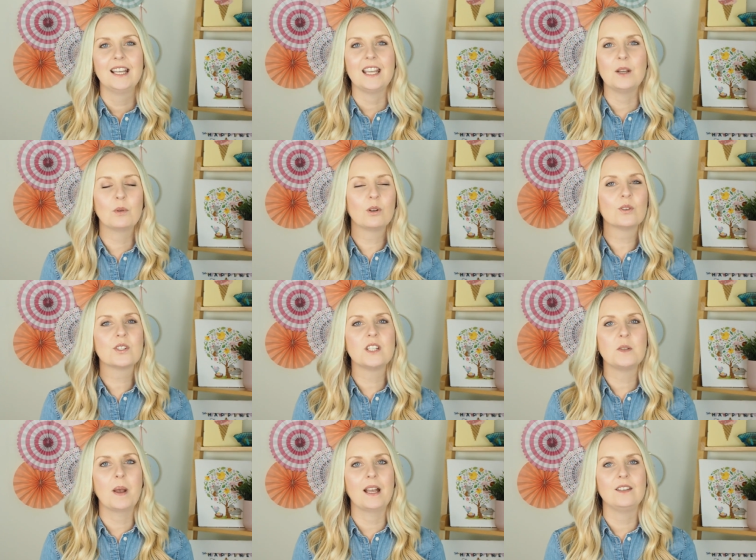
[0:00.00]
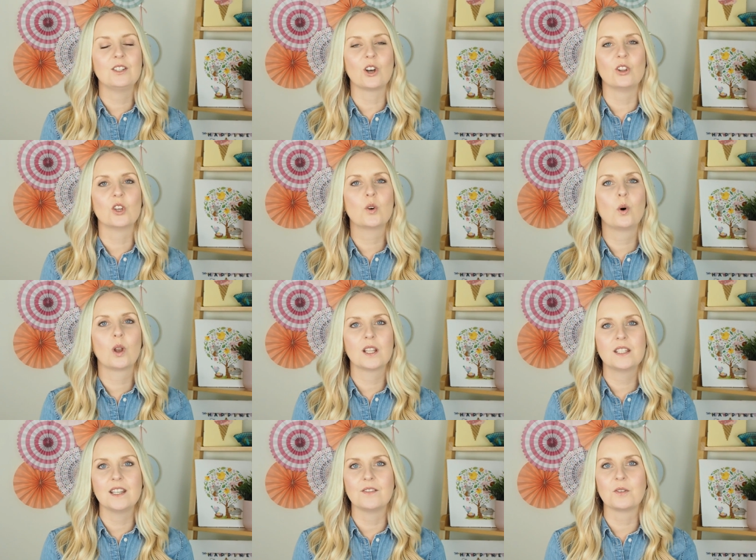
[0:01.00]
It will also depend on the
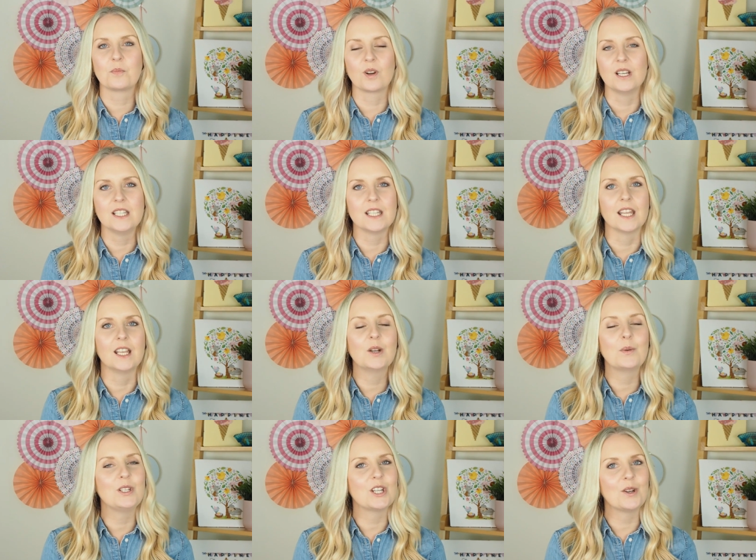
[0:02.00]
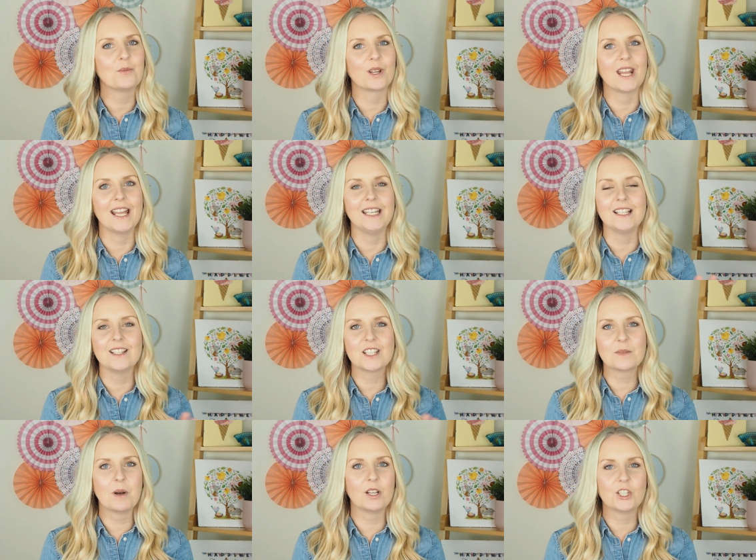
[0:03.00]
quality of the printing. We don't want any
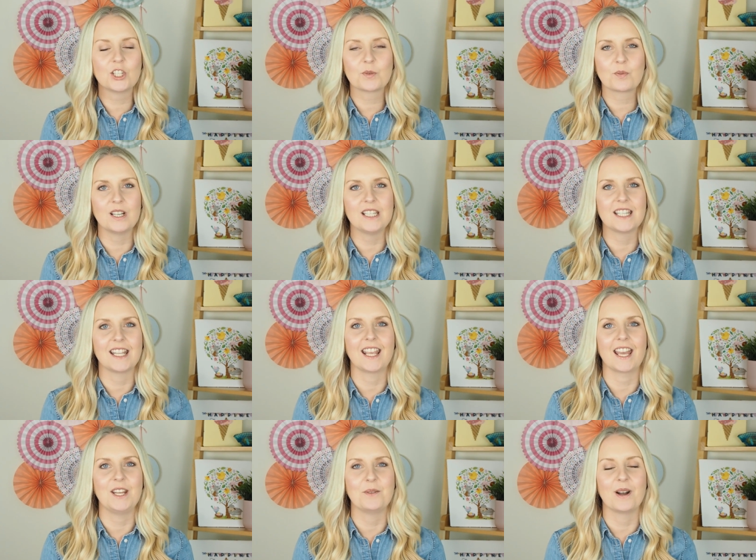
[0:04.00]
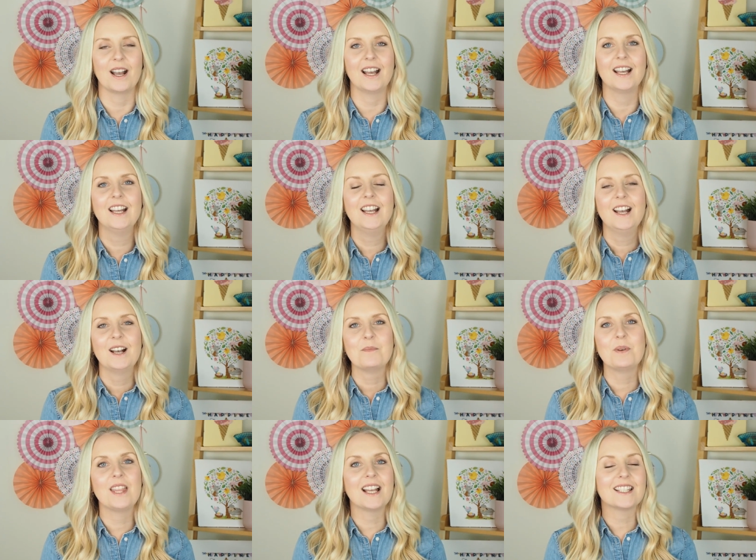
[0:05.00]
smudged printing anywhere,
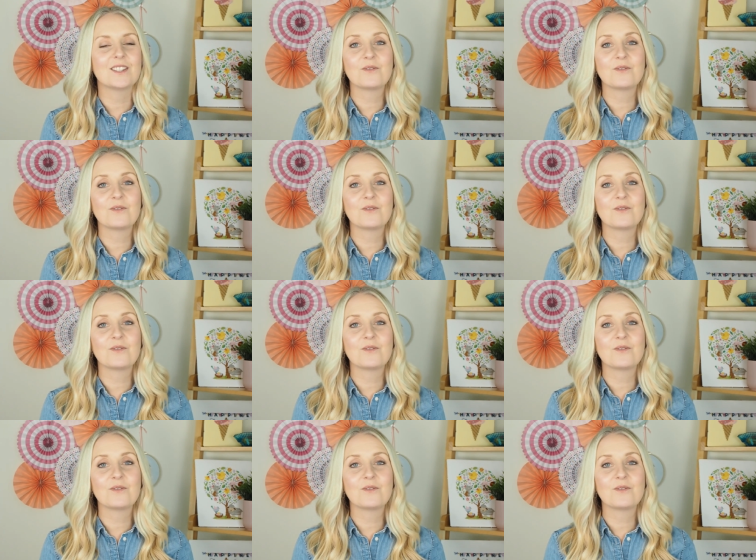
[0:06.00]
but that's a